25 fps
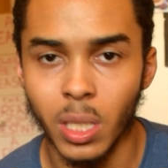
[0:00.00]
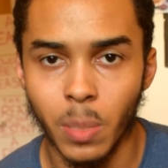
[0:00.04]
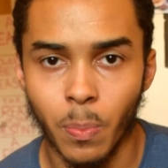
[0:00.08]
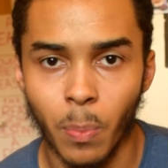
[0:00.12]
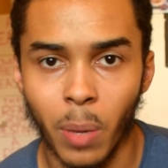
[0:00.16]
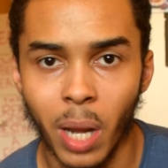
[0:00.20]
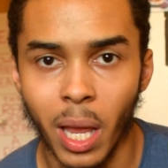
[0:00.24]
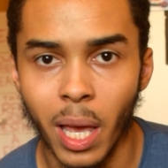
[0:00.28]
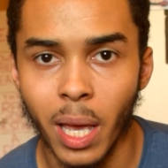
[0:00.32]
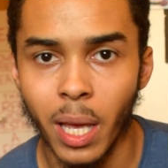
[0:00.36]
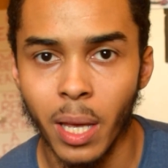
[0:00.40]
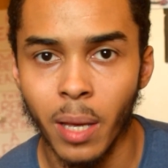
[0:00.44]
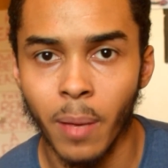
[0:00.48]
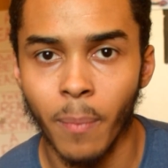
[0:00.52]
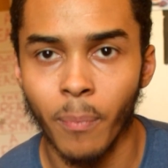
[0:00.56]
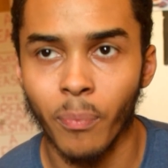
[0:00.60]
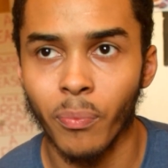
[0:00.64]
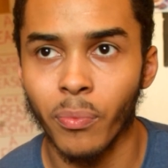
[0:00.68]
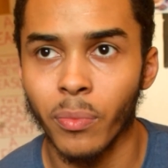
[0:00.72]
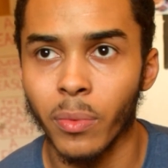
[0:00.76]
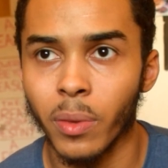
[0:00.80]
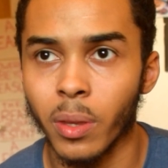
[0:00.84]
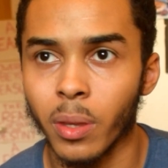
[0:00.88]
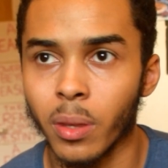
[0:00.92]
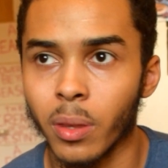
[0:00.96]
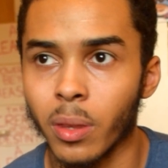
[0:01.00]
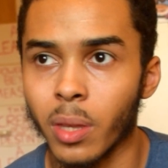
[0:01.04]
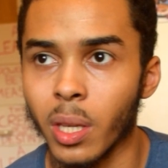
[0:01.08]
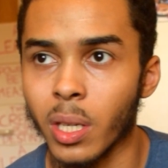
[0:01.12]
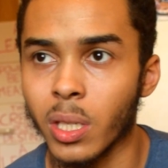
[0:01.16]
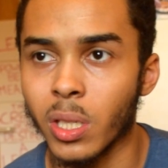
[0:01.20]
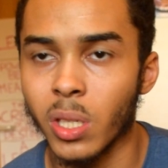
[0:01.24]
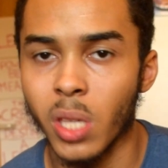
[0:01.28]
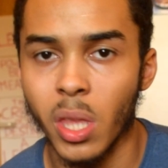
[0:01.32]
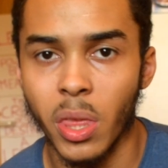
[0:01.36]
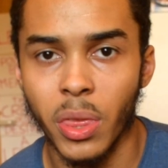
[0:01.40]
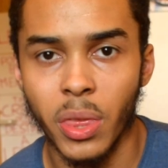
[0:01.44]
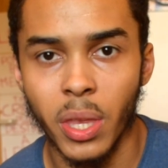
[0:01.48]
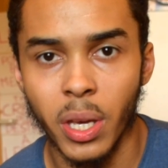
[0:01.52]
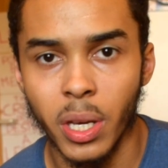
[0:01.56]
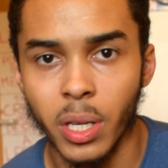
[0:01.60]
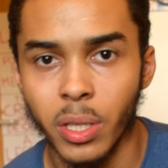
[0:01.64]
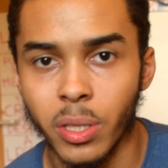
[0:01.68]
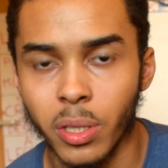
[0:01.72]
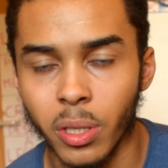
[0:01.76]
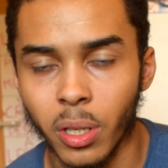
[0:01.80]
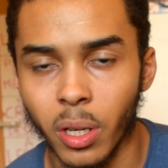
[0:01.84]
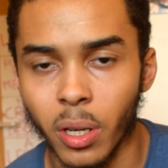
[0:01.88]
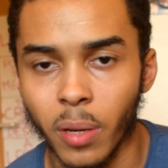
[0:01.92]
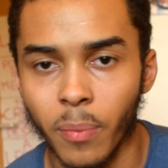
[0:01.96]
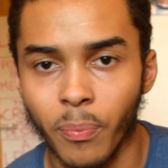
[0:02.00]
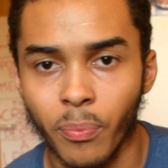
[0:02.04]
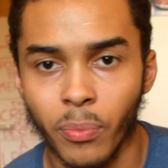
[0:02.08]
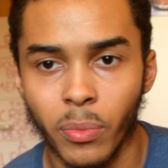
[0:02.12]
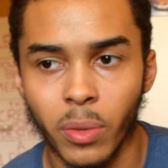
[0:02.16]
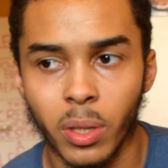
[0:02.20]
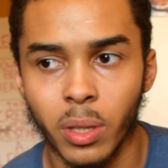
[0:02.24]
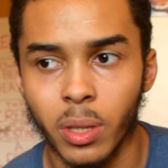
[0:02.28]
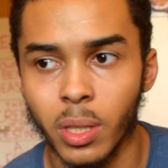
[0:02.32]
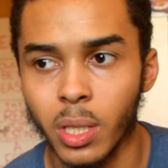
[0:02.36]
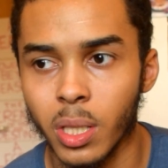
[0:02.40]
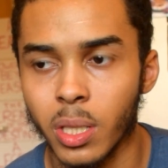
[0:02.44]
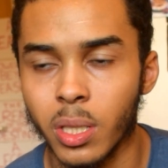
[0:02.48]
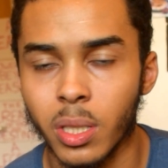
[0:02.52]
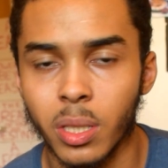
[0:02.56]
play, this theatre, this